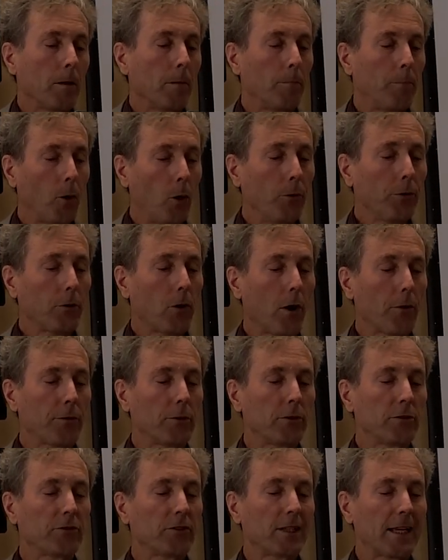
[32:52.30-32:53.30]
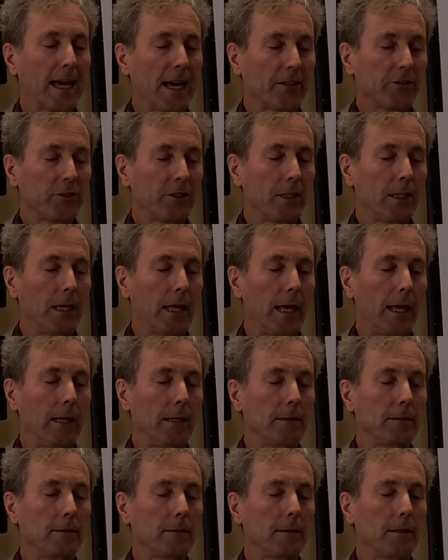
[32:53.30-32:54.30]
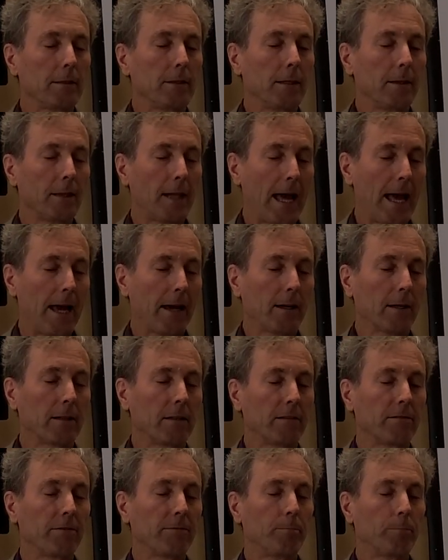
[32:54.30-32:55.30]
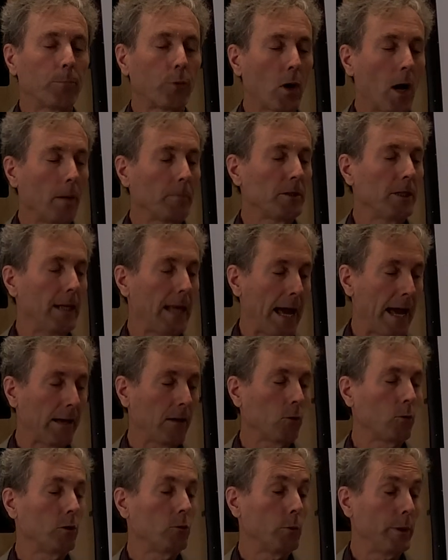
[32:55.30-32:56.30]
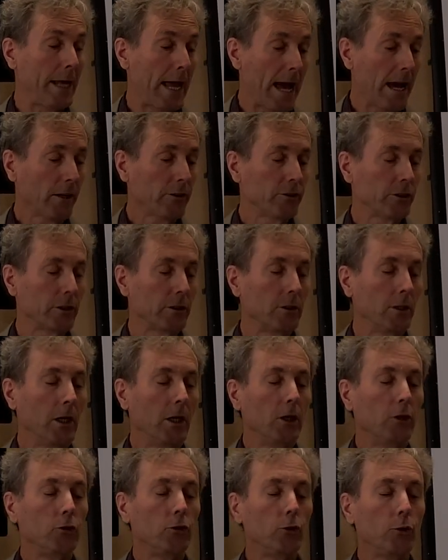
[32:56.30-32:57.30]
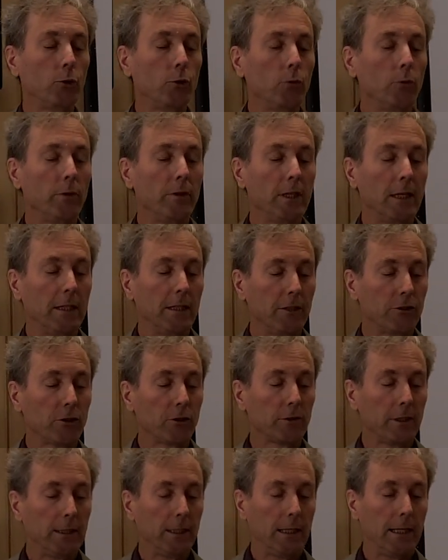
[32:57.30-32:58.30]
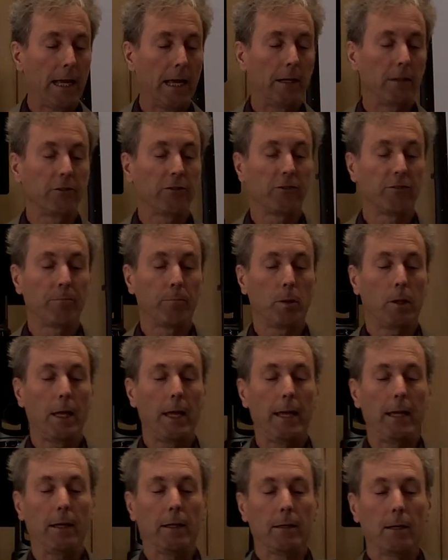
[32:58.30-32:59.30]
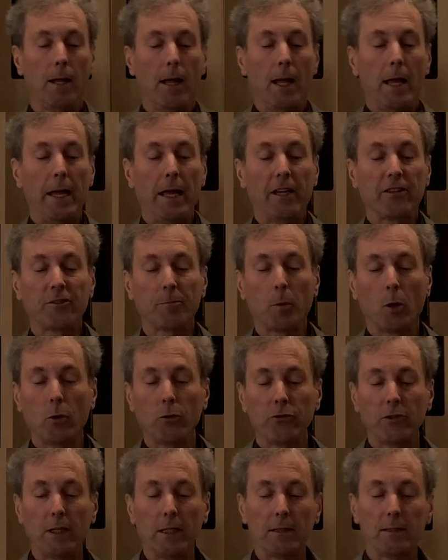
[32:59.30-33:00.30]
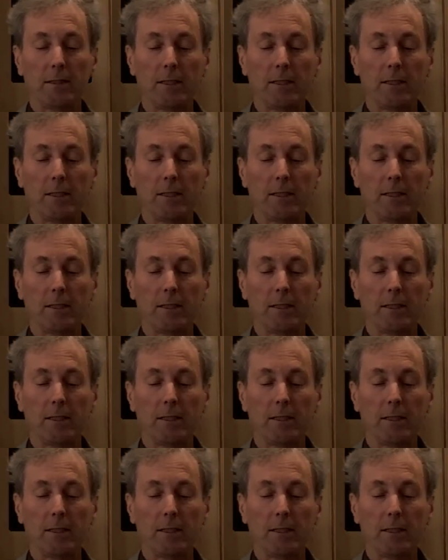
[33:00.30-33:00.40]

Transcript: Both authors castigate the lack of prompt and adequate reaction to the initial indicators of plague, exposing